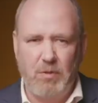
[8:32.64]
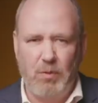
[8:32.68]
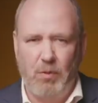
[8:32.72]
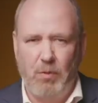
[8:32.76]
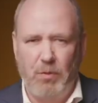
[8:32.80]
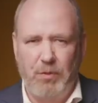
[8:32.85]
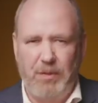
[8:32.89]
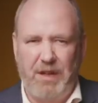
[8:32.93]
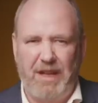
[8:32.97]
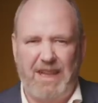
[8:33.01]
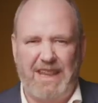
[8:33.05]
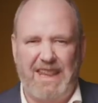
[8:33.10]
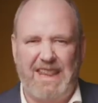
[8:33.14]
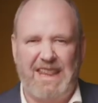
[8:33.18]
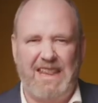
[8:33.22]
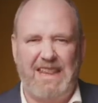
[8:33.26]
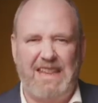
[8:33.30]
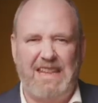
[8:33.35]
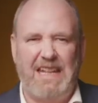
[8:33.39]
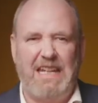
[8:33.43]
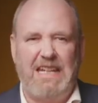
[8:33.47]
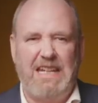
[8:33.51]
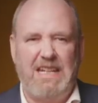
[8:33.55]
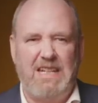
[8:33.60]
all the
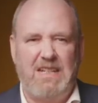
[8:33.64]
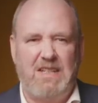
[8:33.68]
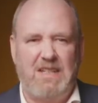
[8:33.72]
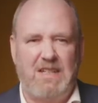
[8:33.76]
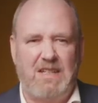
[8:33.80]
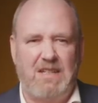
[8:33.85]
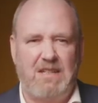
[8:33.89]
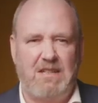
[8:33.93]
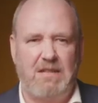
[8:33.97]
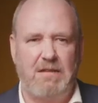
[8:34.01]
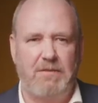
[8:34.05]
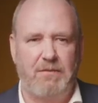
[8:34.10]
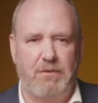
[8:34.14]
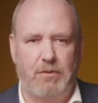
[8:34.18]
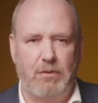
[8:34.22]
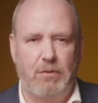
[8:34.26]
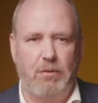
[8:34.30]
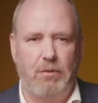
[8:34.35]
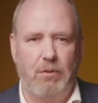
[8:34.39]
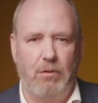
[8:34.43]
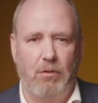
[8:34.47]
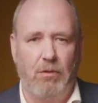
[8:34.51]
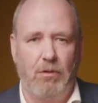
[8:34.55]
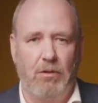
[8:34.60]
thinnest of
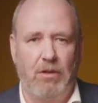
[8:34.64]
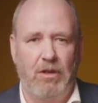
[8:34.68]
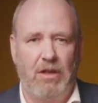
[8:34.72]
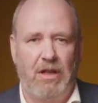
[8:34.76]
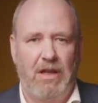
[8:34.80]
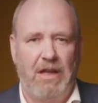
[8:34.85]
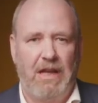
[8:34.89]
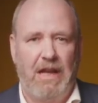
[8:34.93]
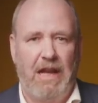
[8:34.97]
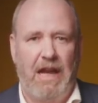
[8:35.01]
gruel,